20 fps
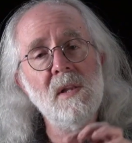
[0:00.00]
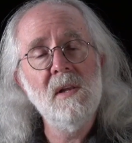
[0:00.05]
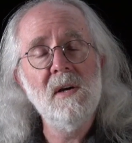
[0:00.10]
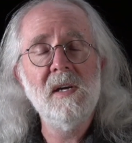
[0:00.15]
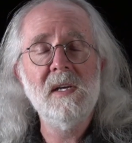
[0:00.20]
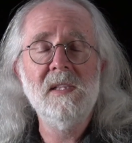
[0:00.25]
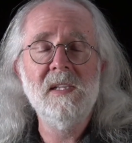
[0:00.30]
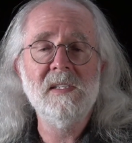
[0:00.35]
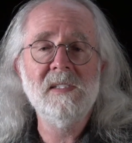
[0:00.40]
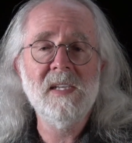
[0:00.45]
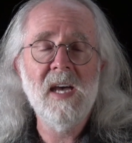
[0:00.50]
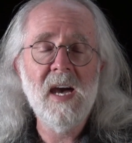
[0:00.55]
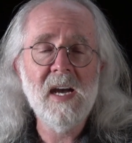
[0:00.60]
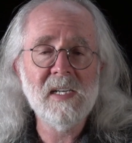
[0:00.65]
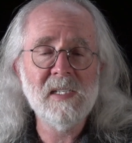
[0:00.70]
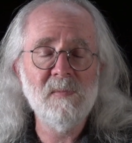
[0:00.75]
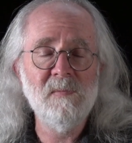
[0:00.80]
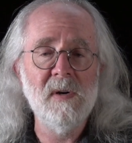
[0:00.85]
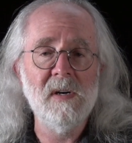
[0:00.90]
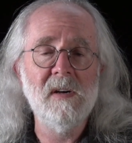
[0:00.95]
look in the
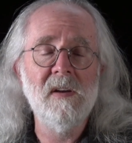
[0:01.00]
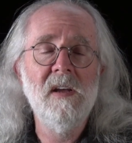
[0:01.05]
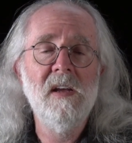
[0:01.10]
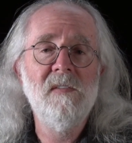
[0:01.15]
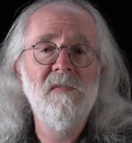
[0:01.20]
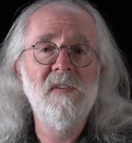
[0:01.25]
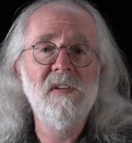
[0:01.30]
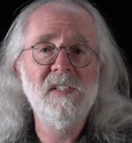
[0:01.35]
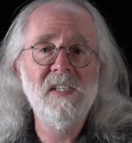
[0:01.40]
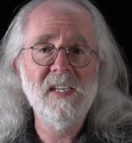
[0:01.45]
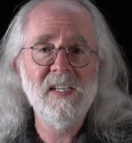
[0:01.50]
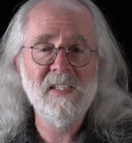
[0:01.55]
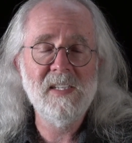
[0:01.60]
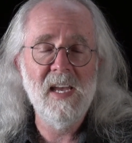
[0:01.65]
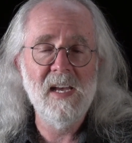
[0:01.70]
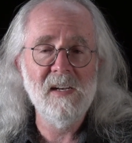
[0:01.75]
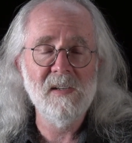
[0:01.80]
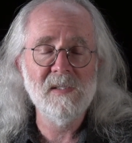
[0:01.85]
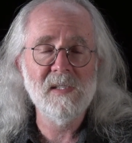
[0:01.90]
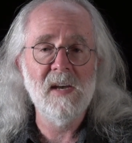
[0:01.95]
textbook for
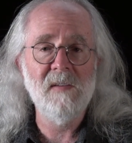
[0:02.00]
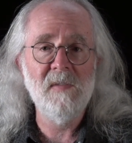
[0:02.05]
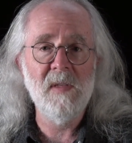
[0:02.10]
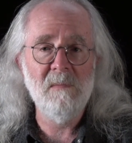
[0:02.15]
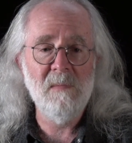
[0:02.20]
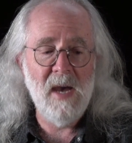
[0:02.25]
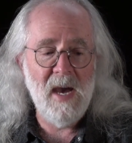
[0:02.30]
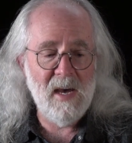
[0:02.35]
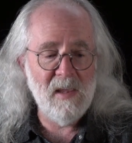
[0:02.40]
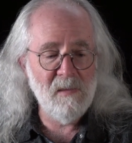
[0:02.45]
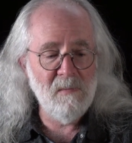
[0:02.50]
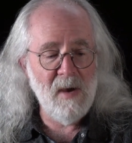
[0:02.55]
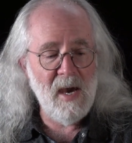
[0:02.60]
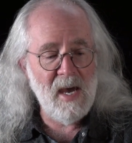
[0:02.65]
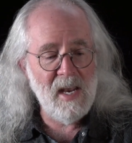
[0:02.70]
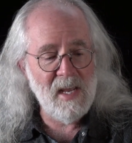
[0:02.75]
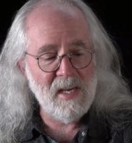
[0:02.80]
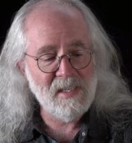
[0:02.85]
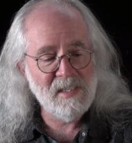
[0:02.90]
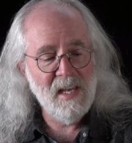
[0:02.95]
details of the
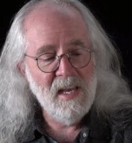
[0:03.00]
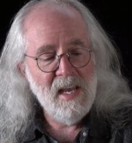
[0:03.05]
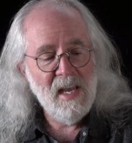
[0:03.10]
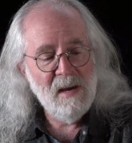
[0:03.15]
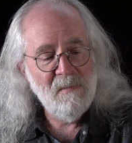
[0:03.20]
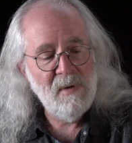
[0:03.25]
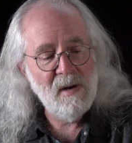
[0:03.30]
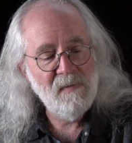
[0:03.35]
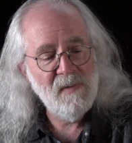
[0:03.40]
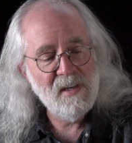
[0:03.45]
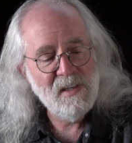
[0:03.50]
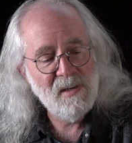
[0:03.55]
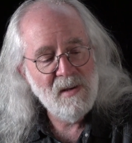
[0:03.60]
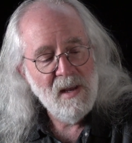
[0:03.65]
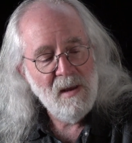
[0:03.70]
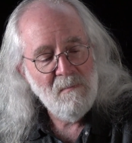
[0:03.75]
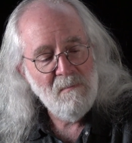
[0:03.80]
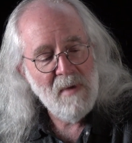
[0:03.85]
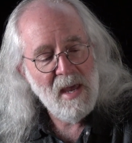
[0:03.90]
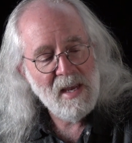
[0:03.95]
mathematics, but if I
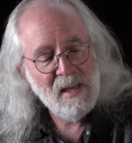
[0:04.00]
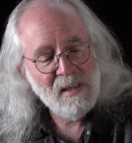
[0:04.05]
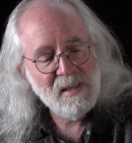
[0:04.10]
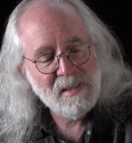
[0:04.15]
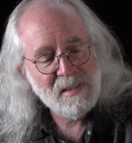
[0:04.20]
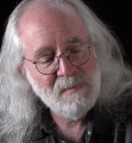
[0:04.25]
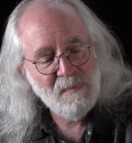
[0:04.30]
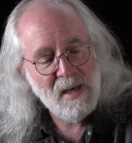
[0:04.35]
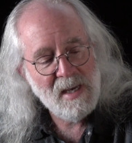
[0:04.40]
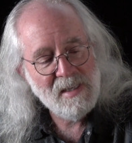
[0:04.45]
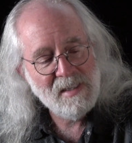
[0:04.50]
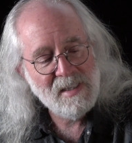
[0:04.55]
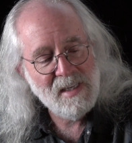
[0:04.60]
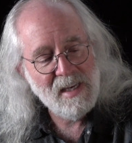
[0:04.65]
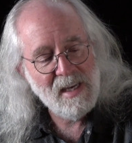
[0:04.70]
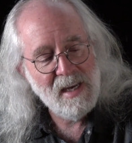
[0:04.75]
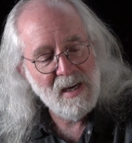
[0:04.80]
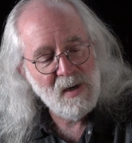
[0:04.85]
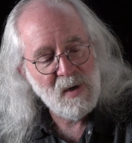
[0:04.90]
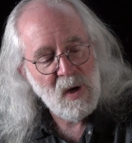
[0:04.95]
make the
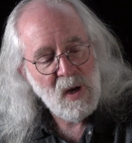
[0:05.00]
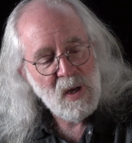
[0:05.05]
spacing here